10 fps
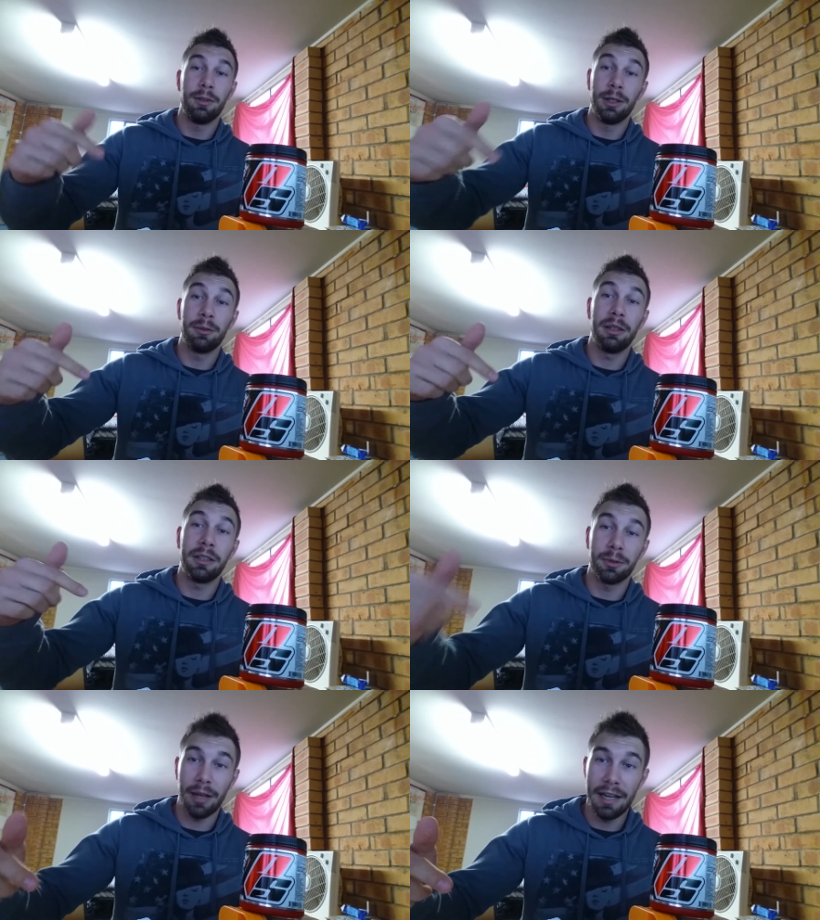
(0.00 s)
really
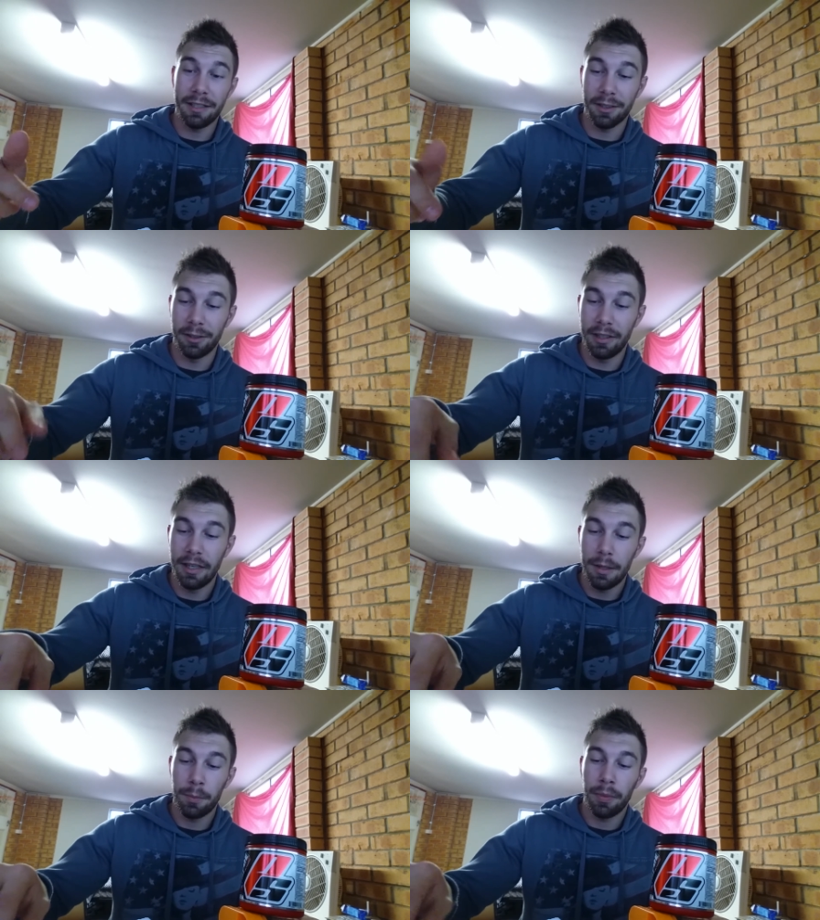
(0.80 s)
great,
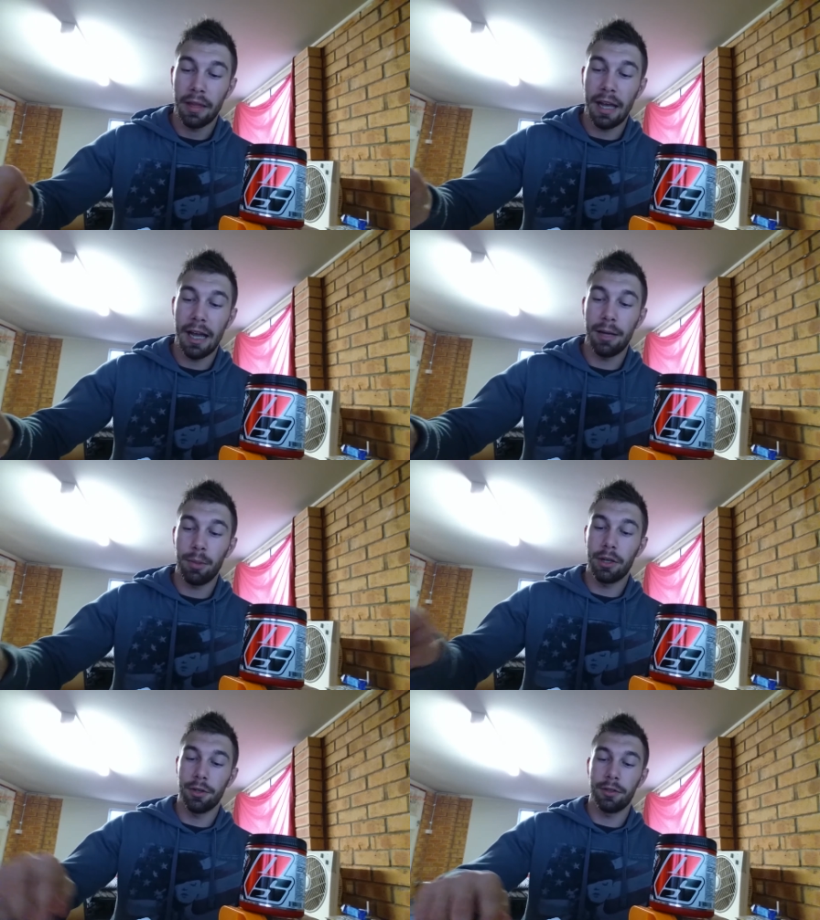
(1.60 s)
sorry, and
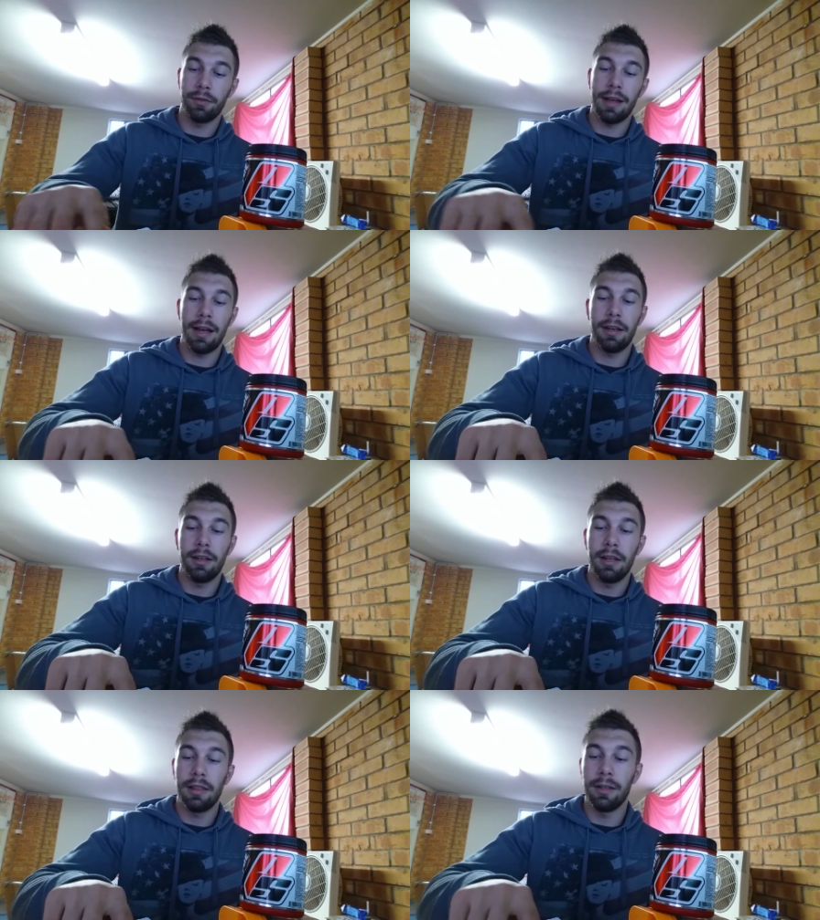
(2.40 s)
because of that,
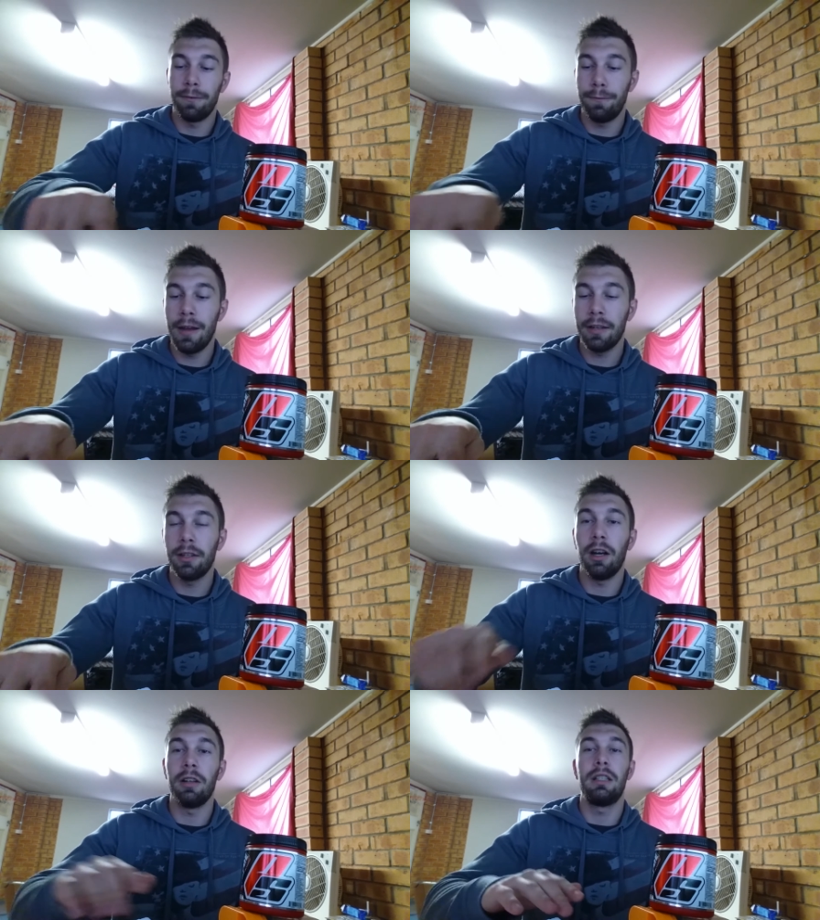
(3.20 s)
the effect,
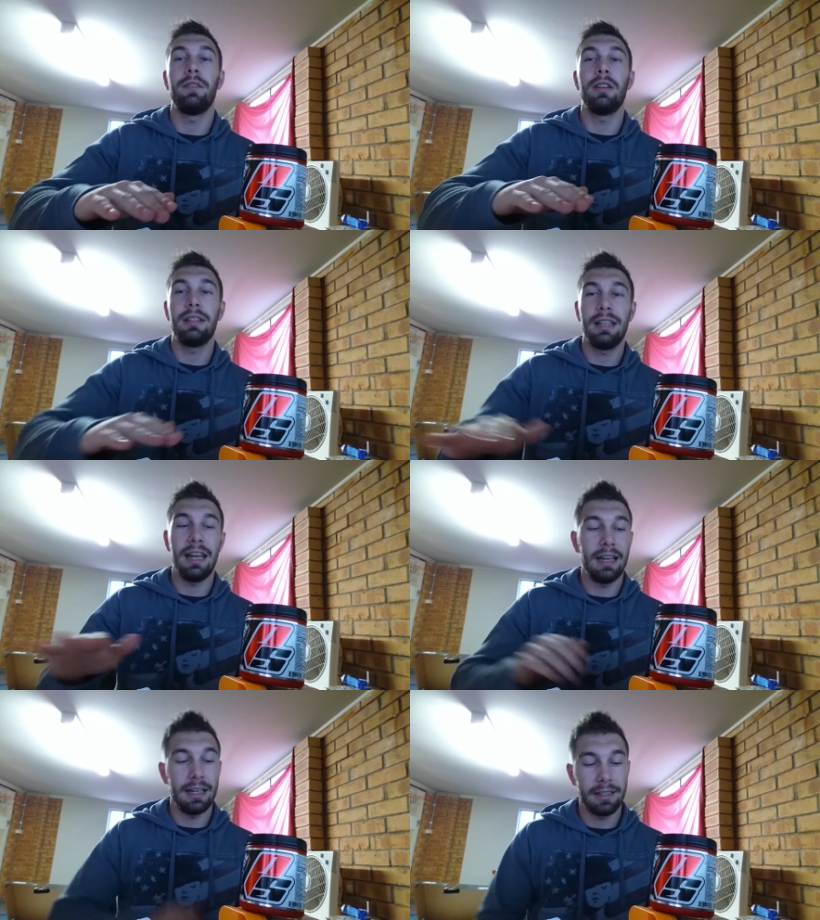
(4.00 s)
I'd give it
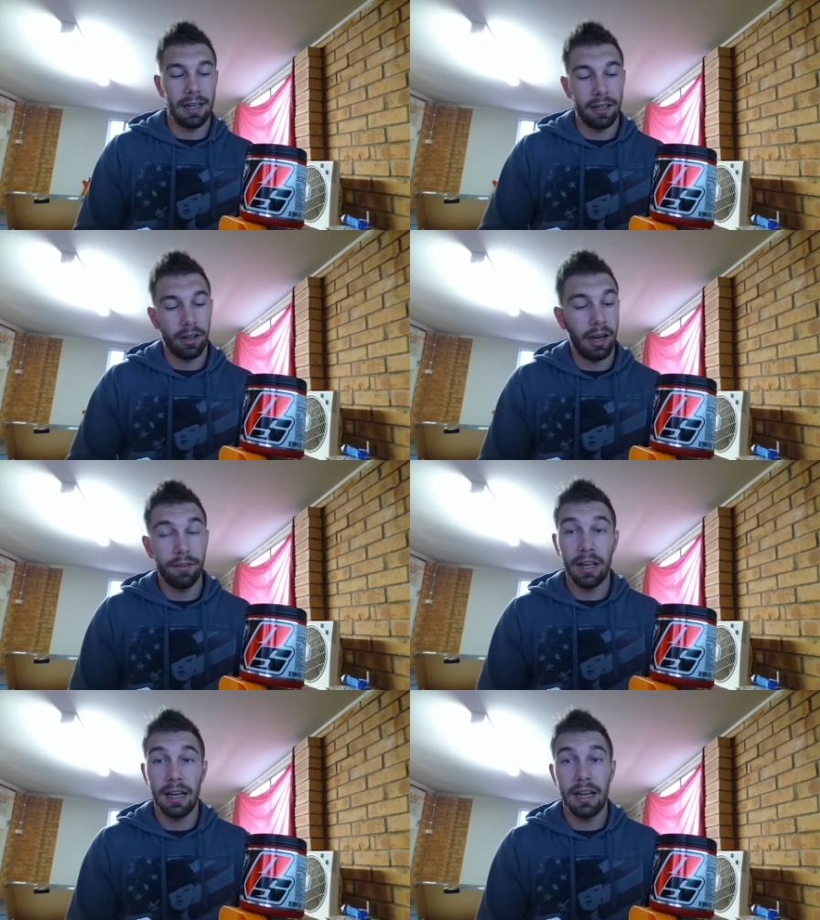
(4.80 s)
10 out of 10. I
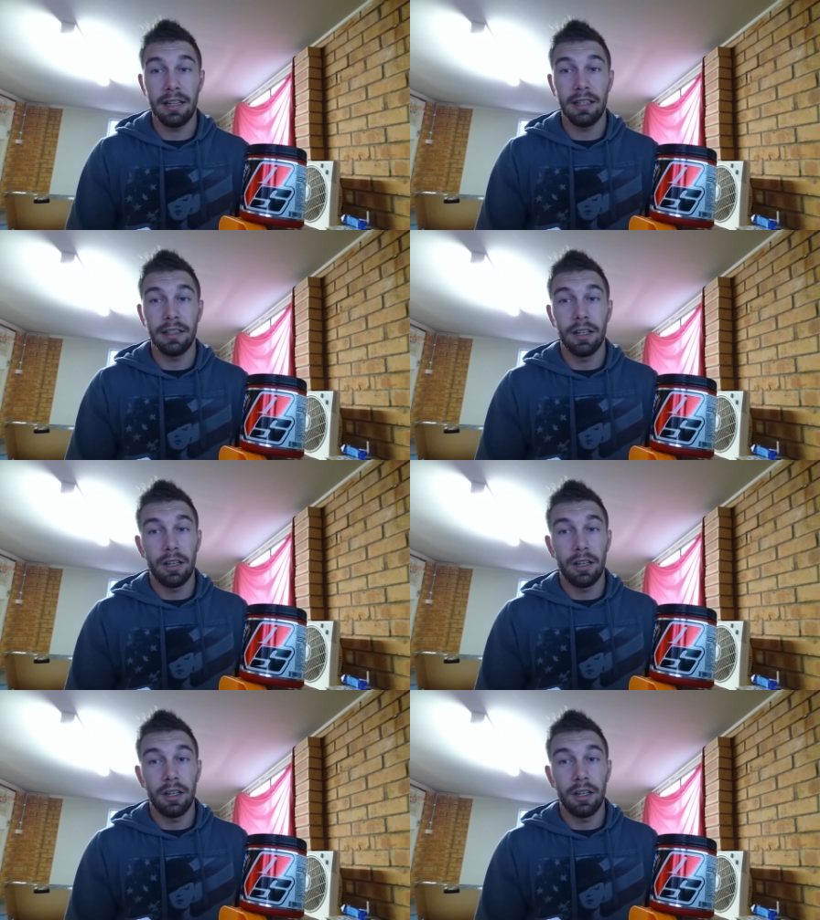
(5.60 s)
haven't had anything